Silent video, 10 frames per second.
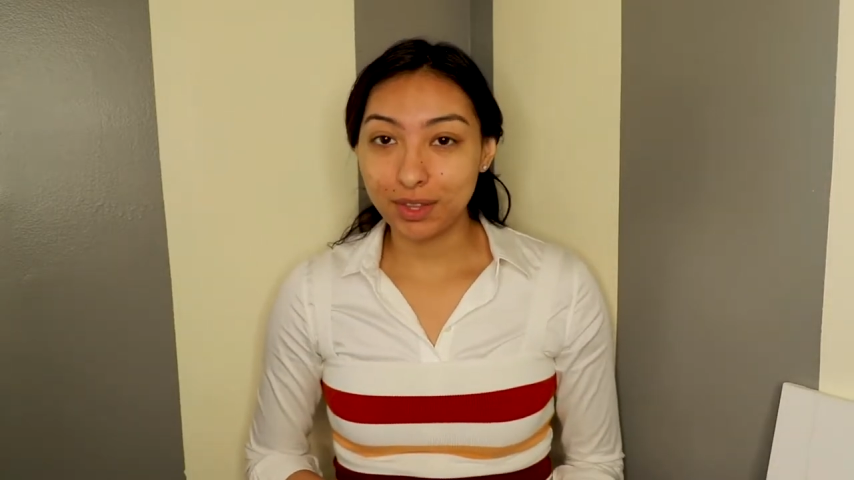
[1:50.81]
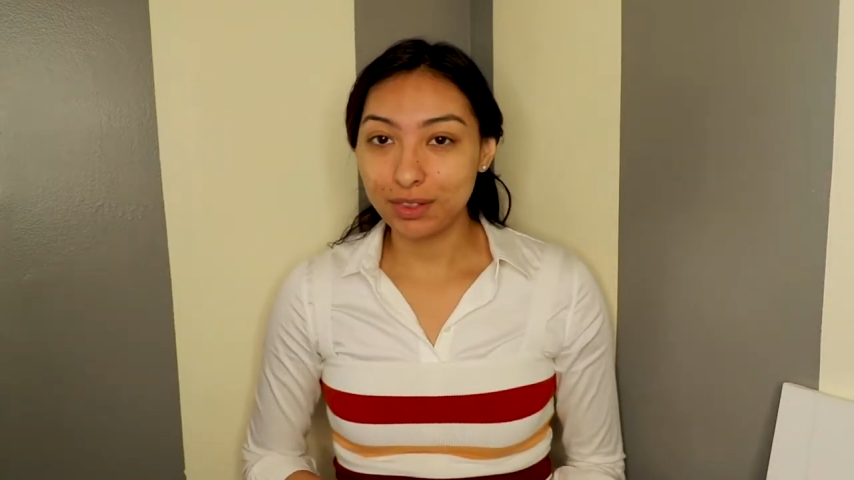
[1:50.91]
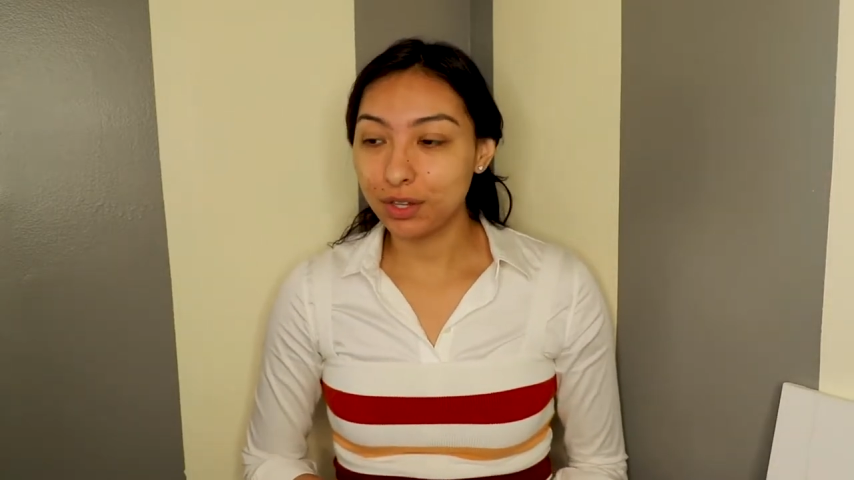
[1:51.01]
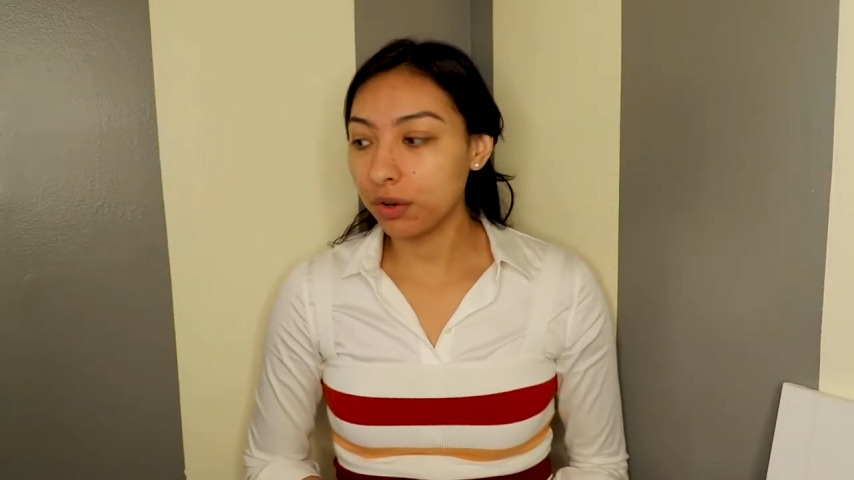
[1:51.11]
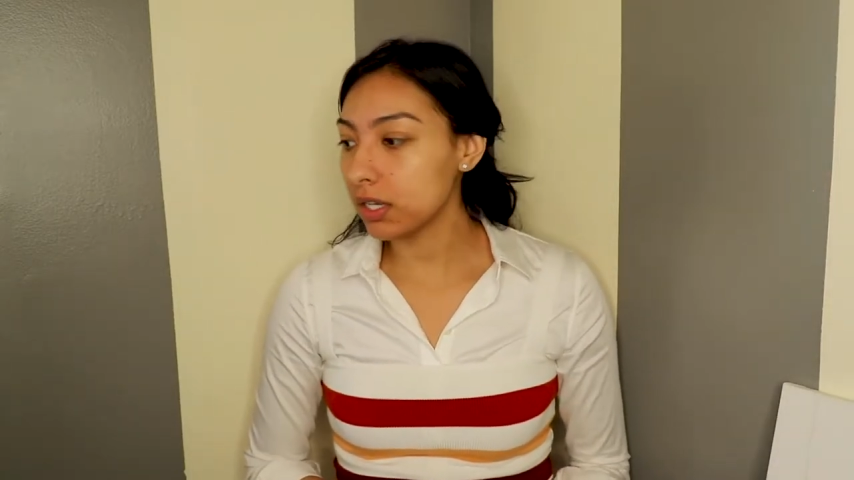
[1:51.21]

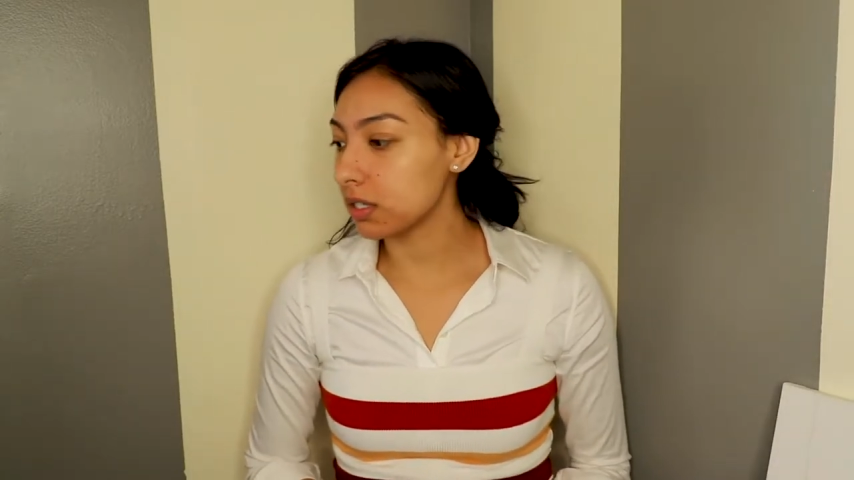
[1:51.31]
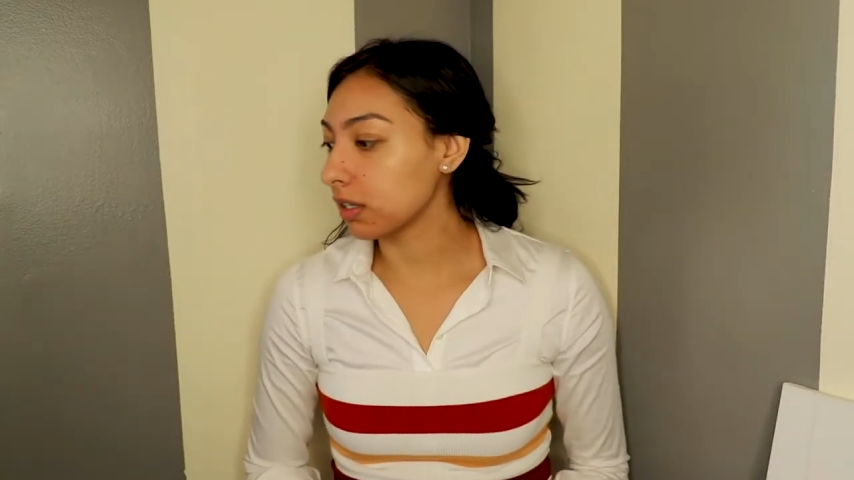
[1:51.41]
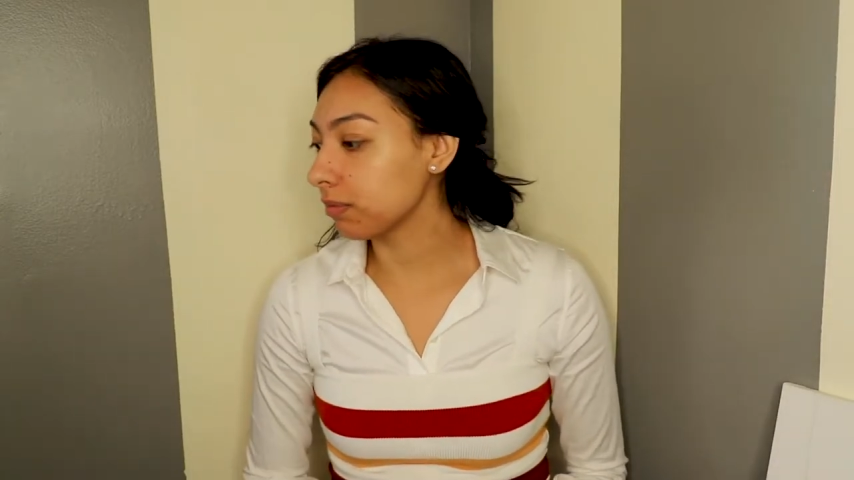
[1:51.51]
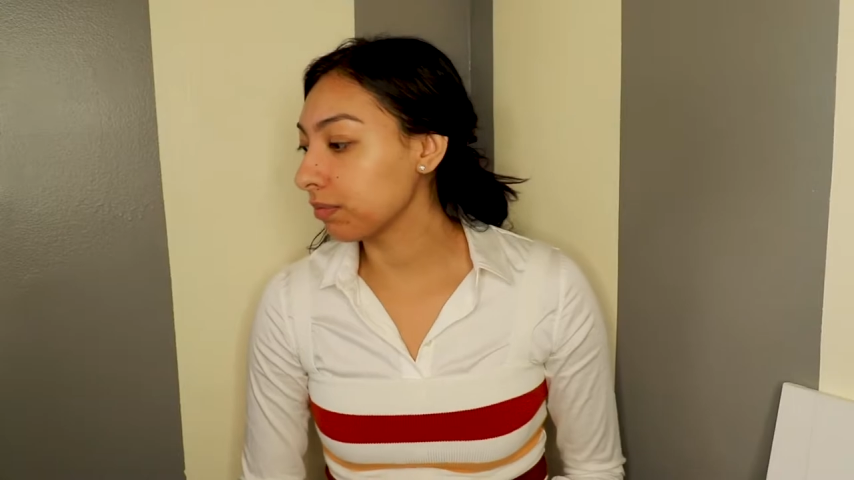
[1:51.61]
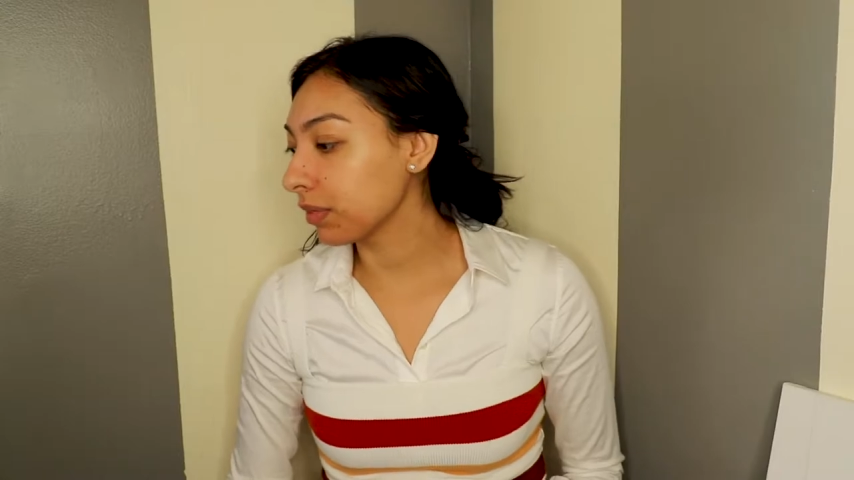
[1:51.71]
look
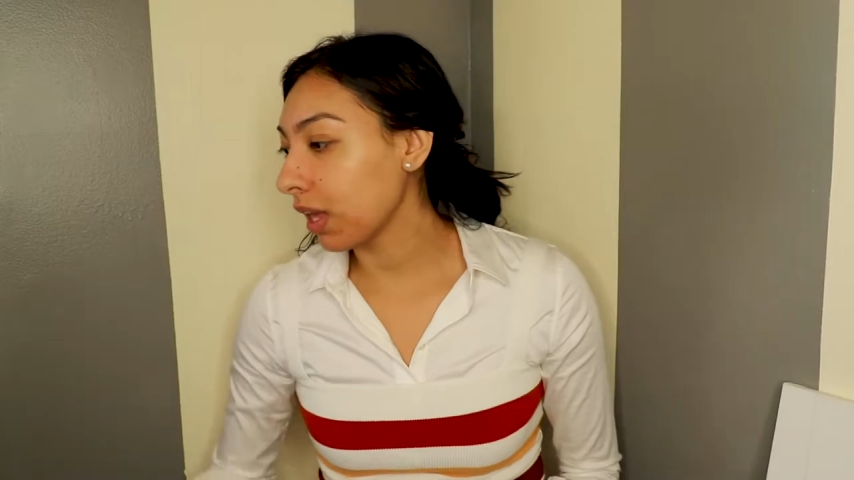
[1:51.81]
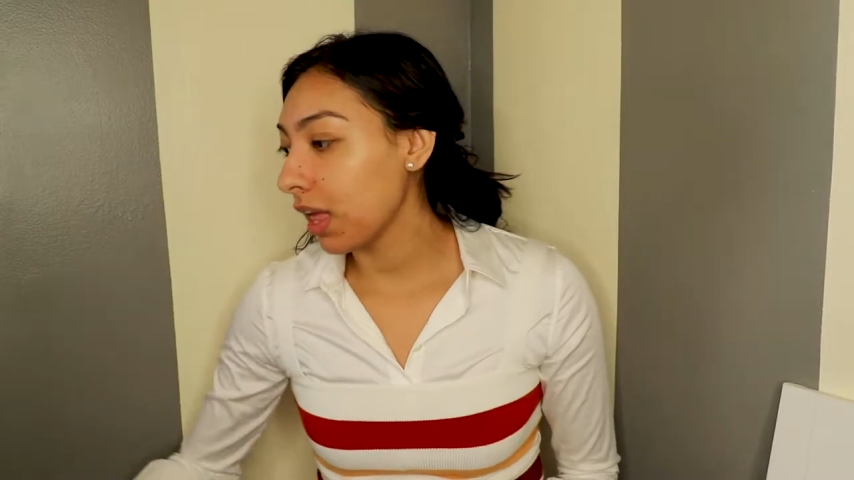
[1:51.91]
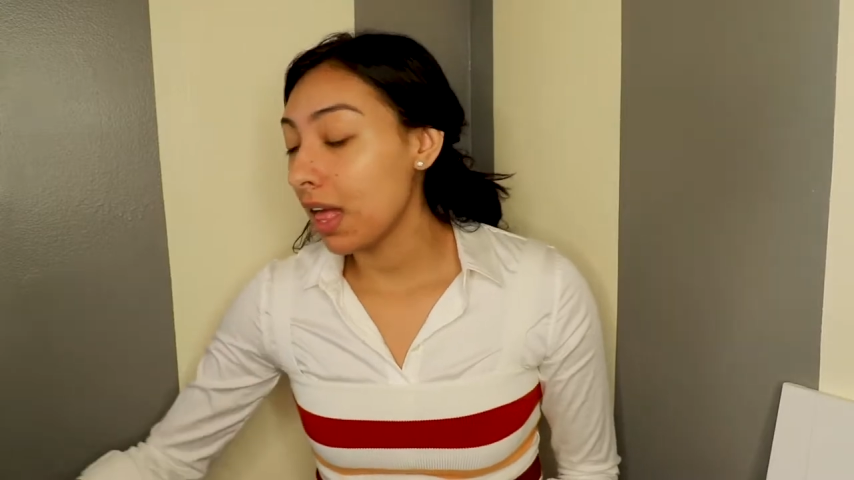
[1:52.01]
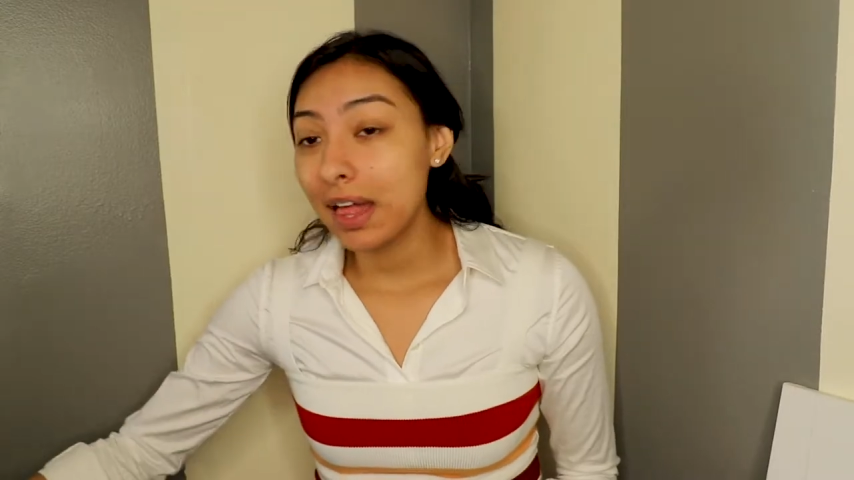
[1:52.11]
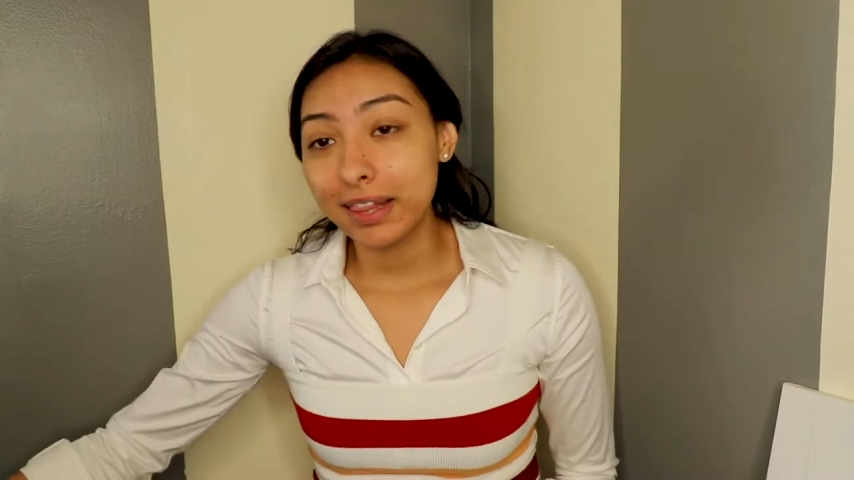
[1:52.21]
crazy,
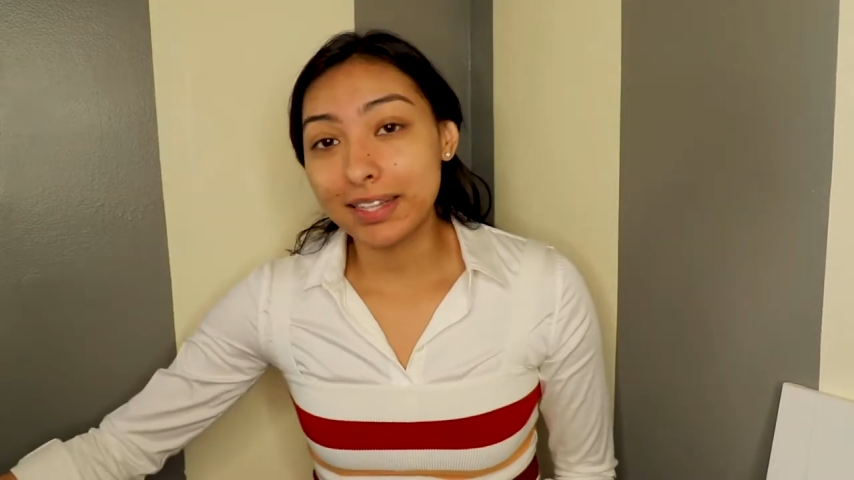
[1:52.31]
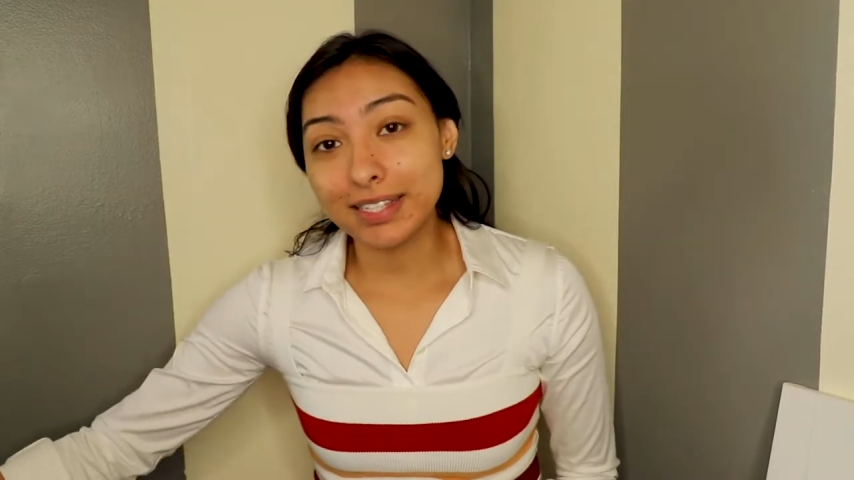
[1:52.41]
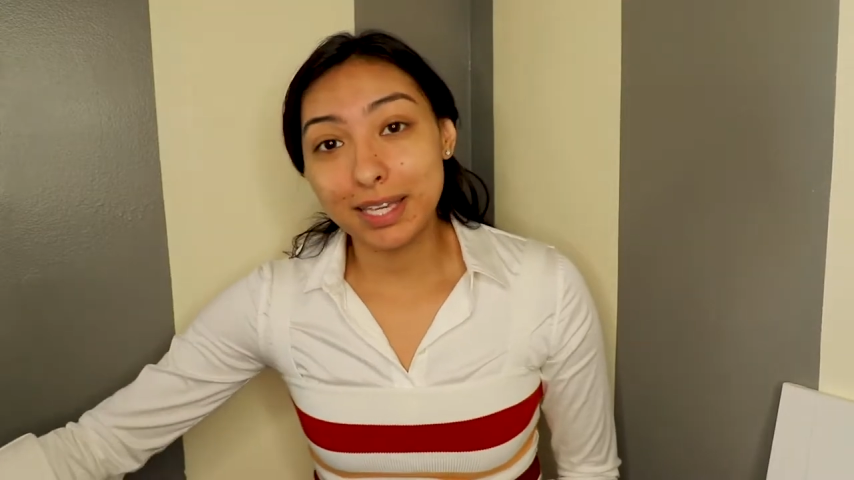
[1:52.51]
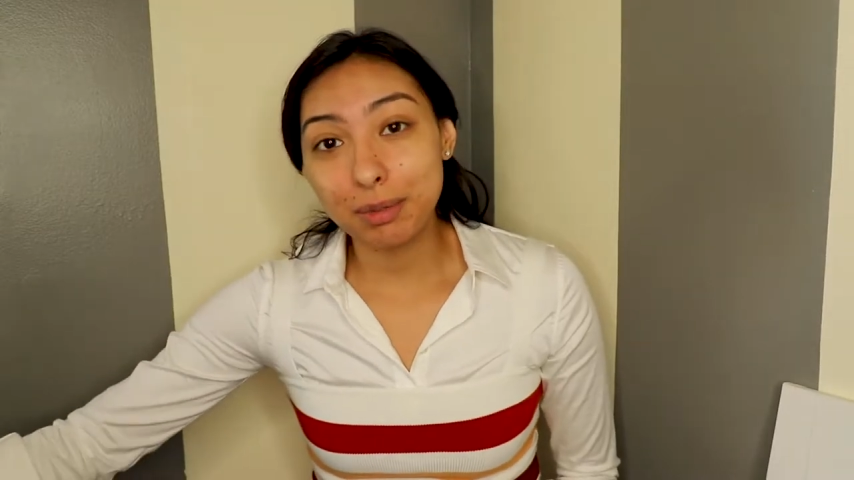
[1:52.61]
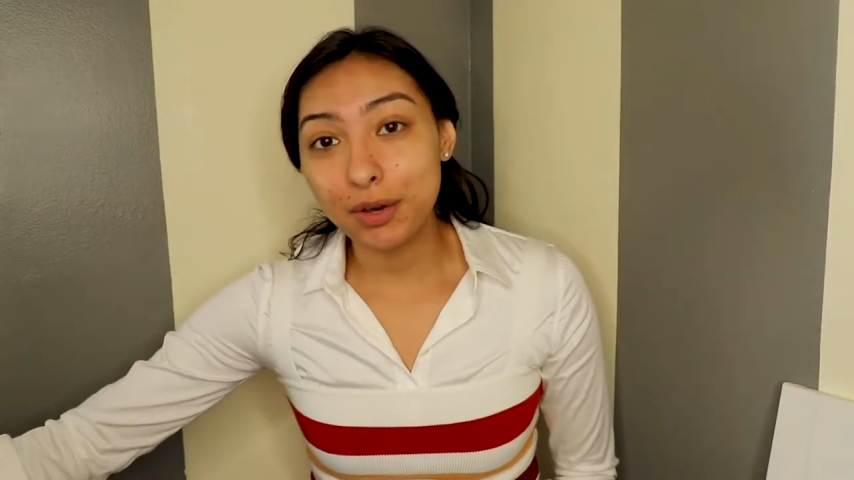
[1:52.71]

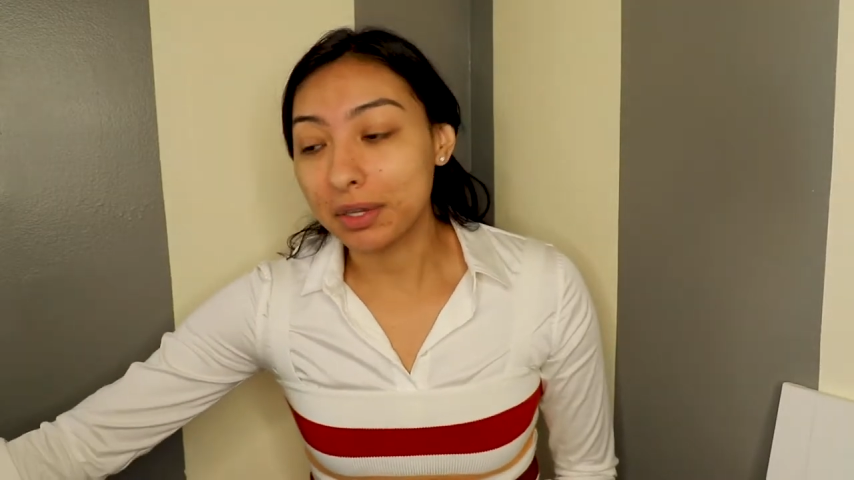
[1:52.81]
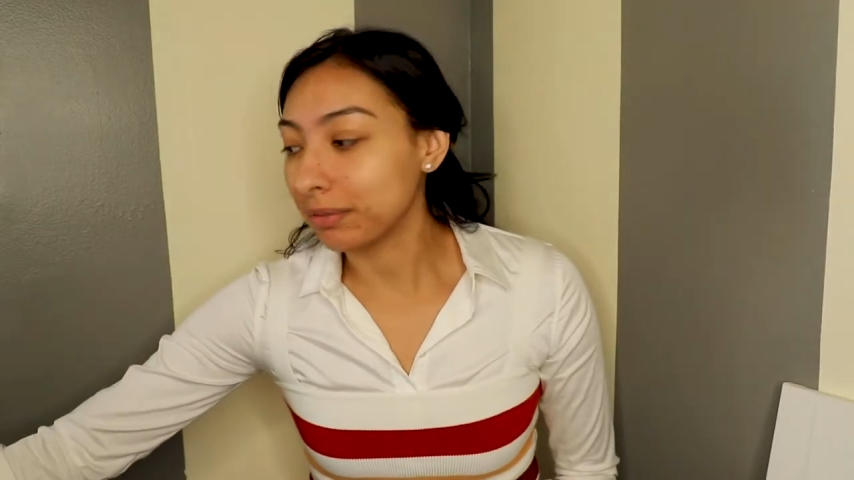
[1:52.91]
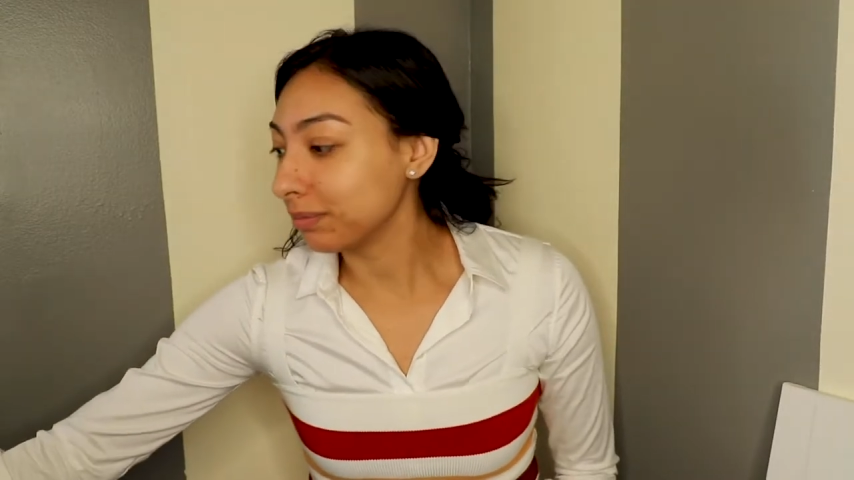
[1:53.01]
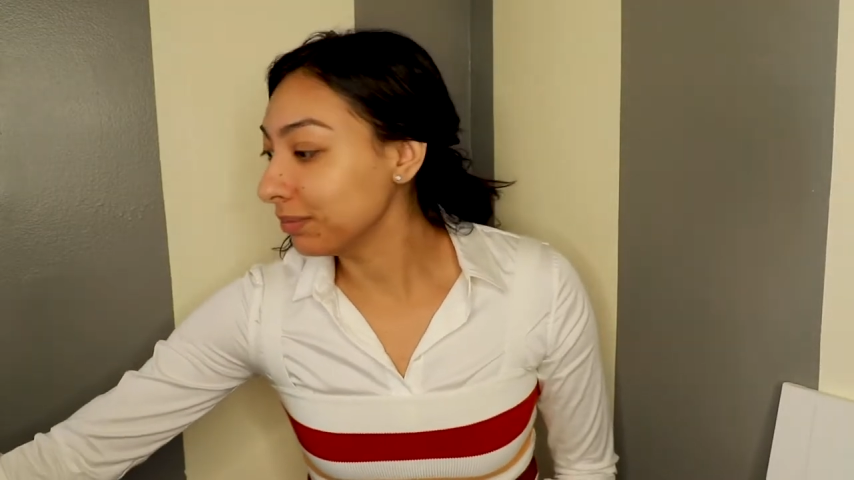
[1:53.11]
let's keep going.